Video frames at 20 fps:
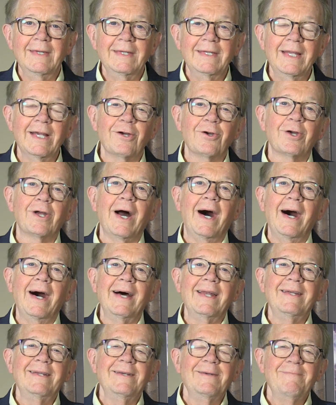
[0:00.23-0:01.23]
Dear
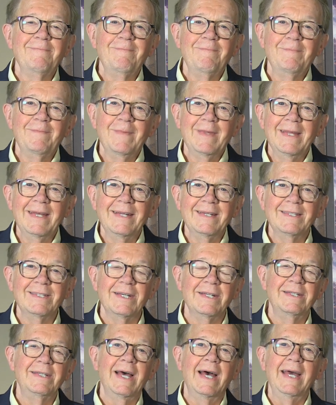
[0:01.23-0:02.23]
God,
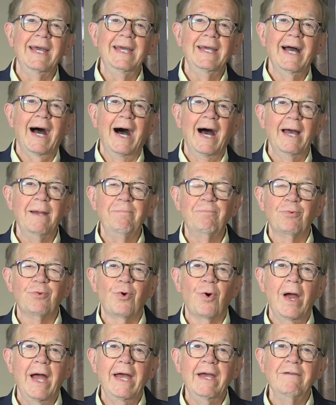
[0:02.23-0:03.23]
today I
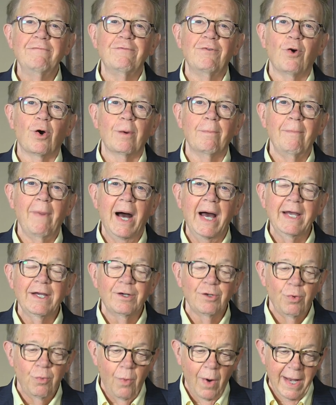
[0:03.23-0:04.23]
pray for my
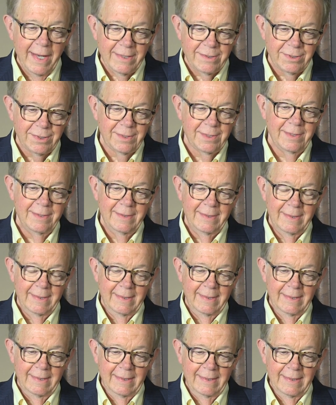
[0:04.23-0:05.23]
quest,
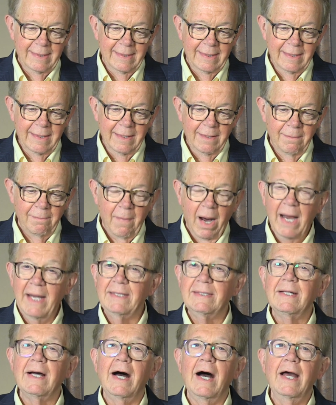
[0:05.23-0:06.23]

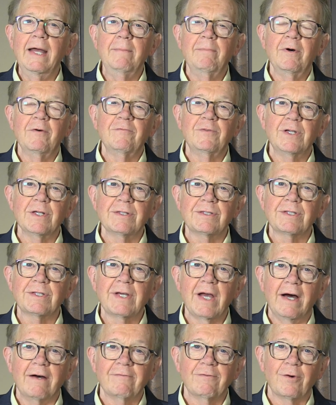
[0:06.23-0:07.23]
my time of
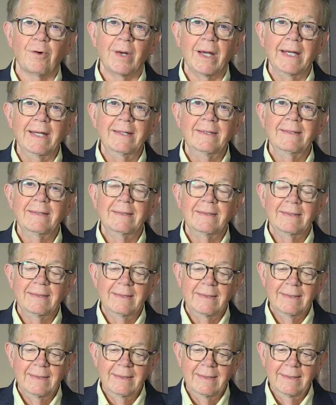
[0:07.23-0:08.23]
discovery.
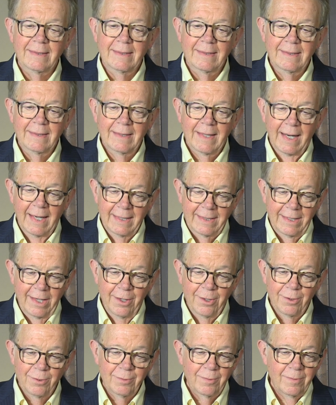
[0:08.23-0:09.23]
I
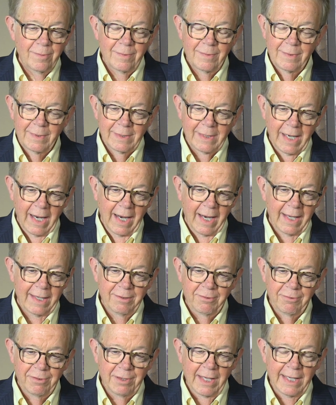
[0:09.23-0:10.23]
know,
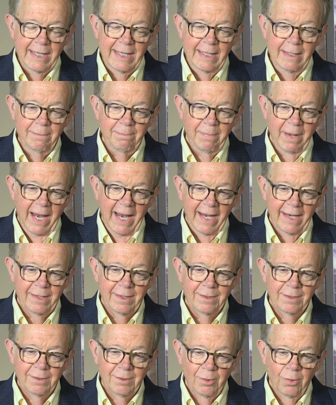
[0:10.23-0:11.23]
God, thinking
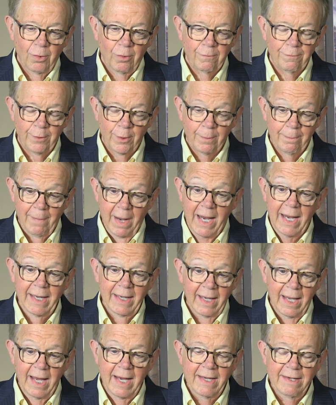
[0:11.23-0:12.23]
back over my
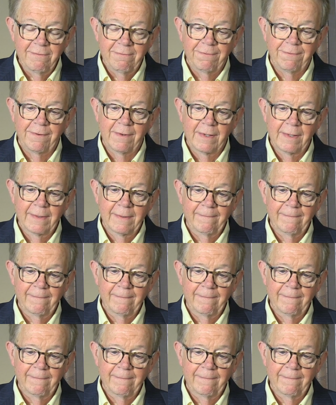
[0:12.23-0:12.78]
life,